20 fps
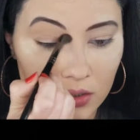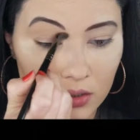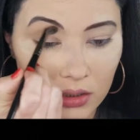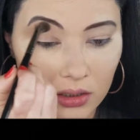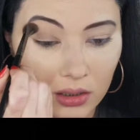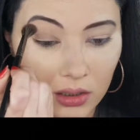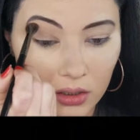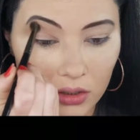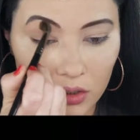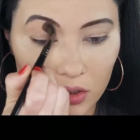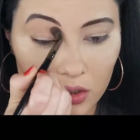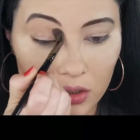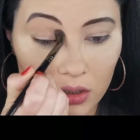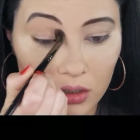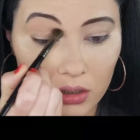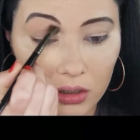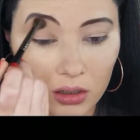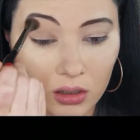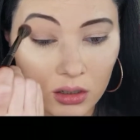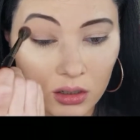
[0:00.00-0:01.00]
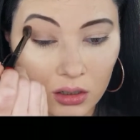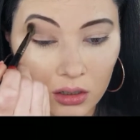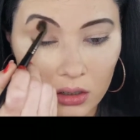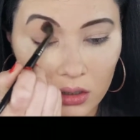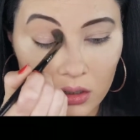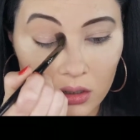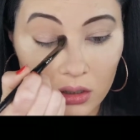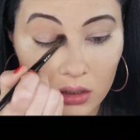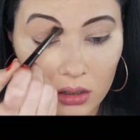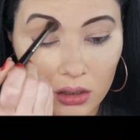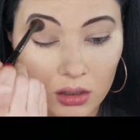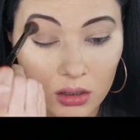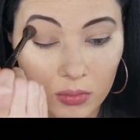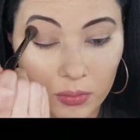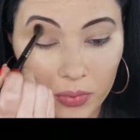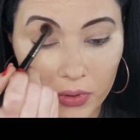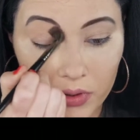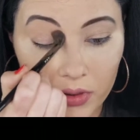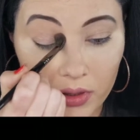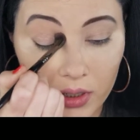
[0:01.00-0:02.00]
here and
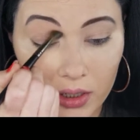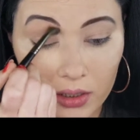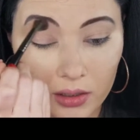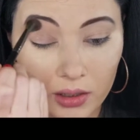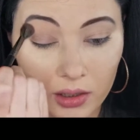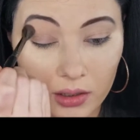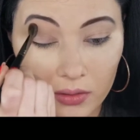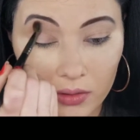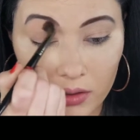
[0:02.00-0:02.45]
put that down.